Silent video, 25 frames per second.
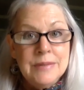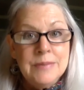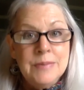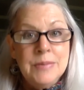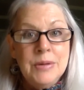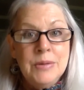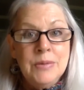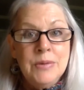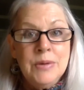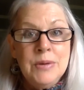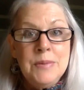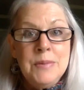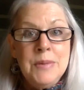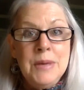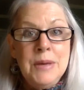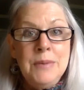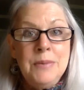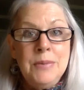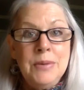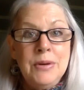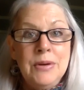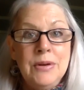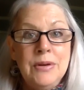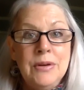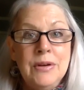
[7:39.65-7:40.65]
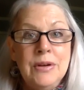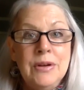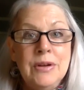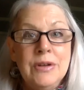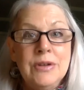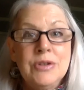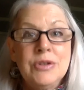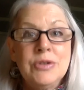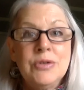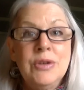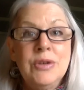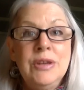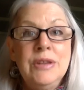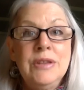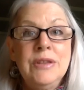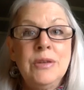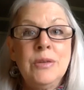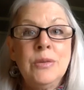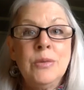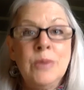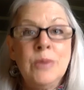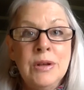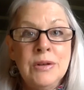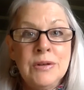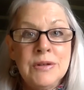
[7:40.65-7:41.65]
but remember, treat the
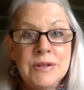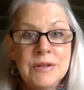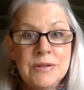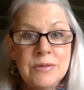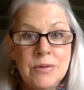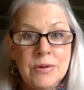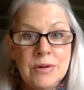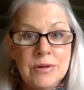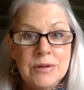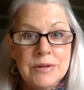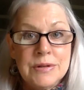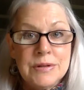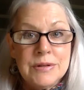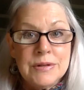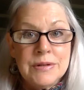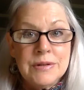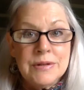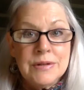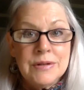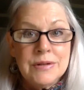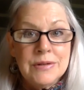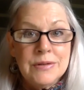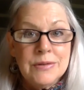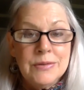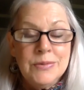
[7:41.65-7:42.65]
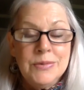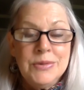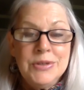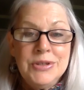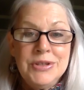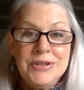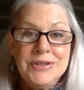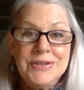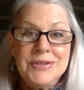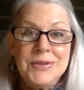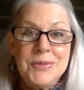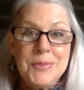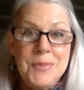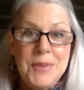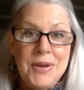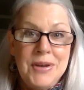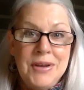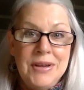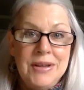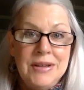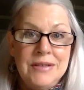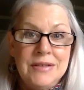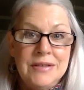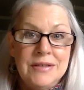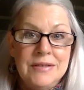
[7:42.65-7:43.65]
real source, which is your
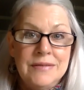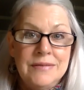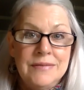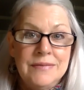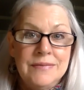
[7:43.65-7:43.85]
mind.